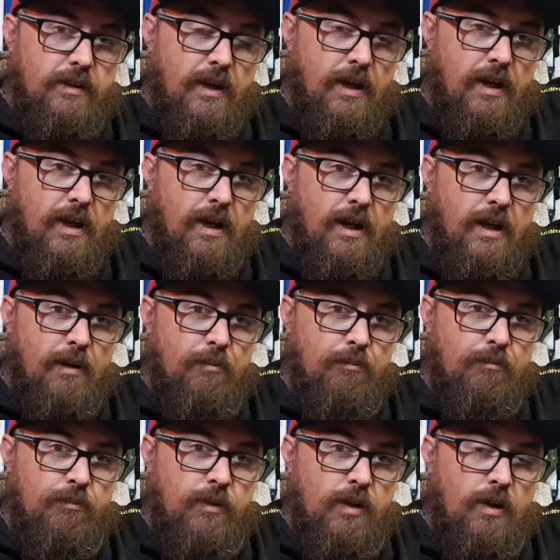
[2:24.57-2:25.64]

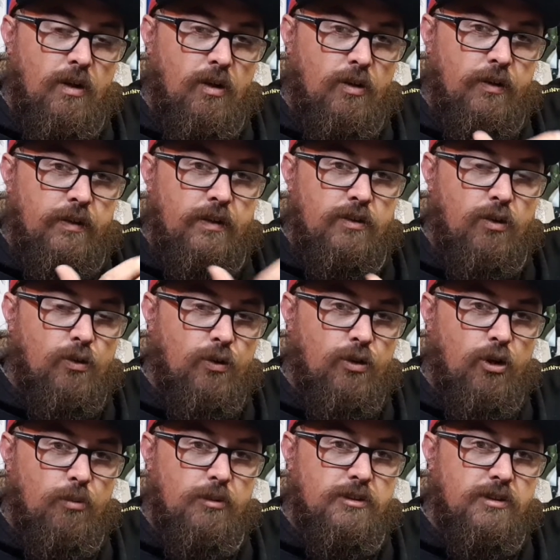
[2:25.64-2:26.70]
you know, a lot of these older
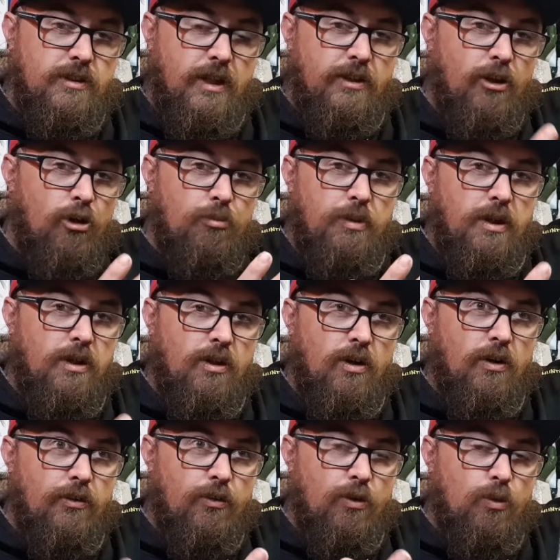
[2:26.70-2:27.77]
comics and that, they'll be
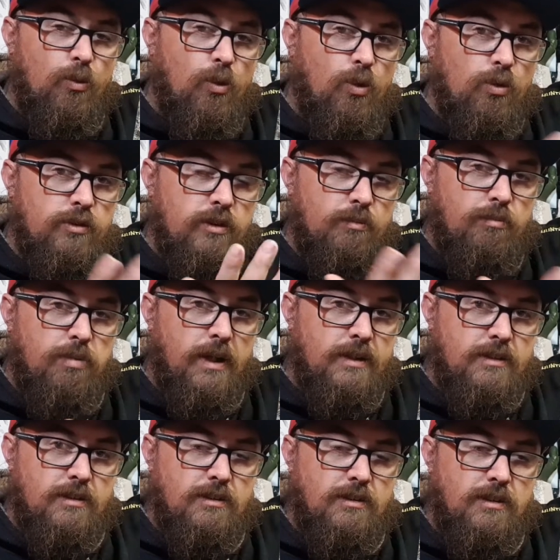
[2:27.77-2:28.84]
either on walls and
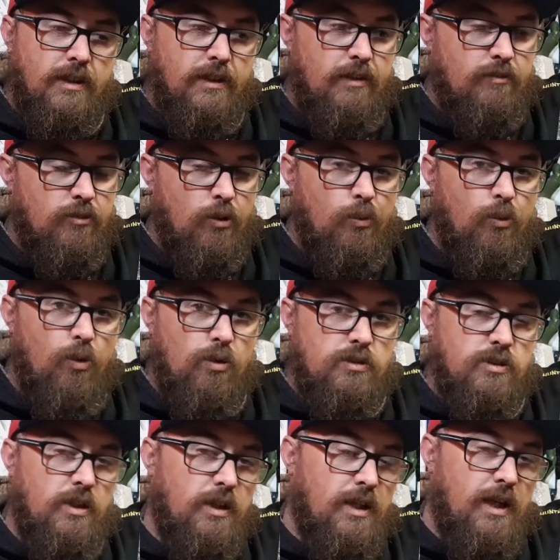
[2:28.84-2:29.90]
plastic sleeves on walls,
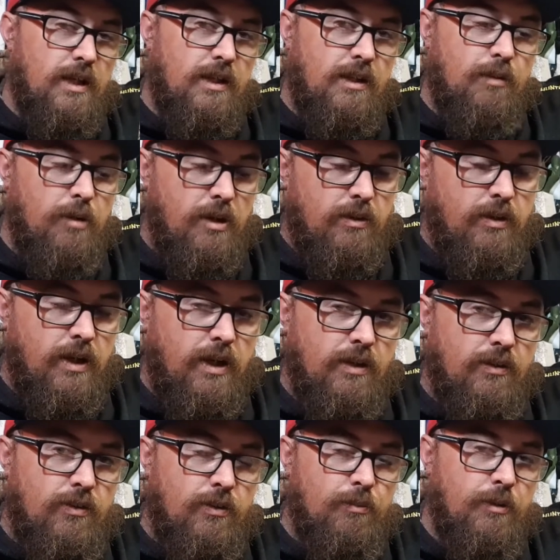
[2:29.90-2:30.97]
so you can't get them out and
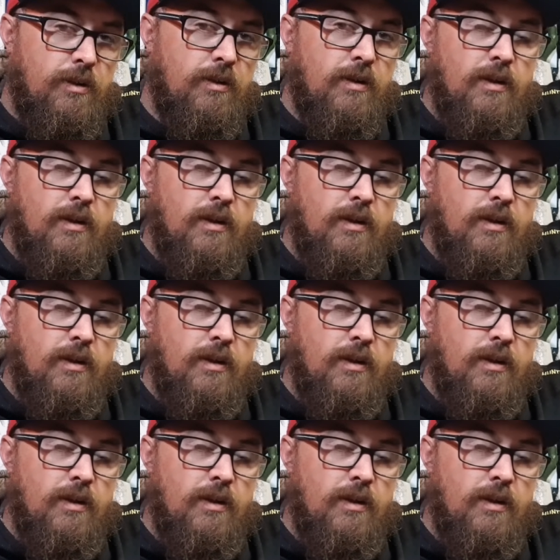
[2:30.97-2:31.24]
handle them and